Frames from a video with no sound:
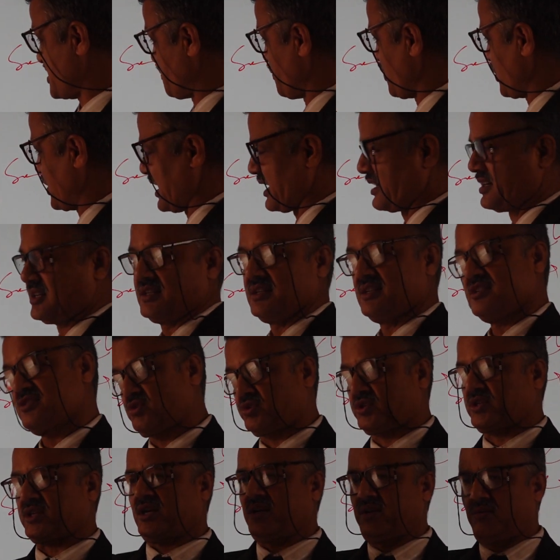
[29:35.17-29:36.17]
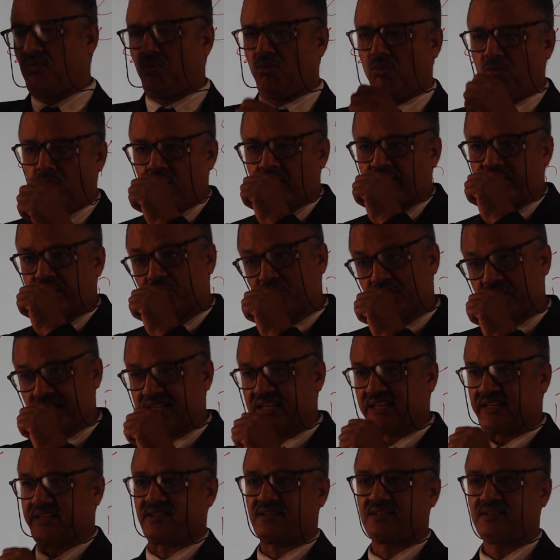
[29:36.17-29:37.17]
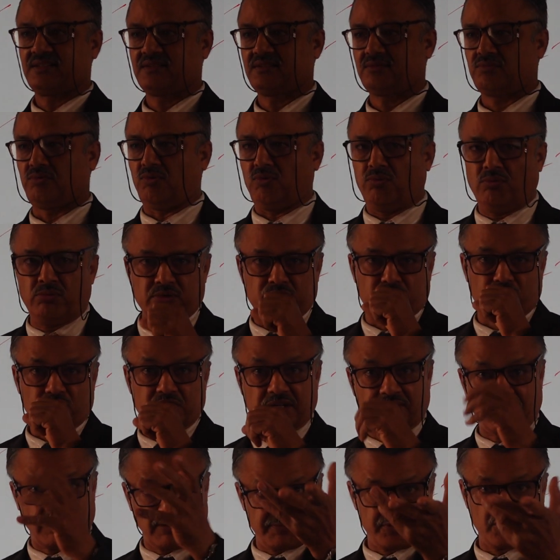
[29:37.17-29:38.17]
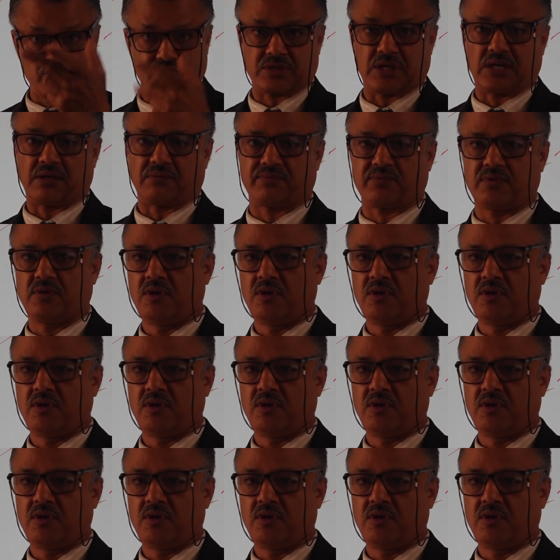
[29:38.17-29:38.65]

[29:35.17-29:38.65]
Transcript: book and uses it to develop yourself.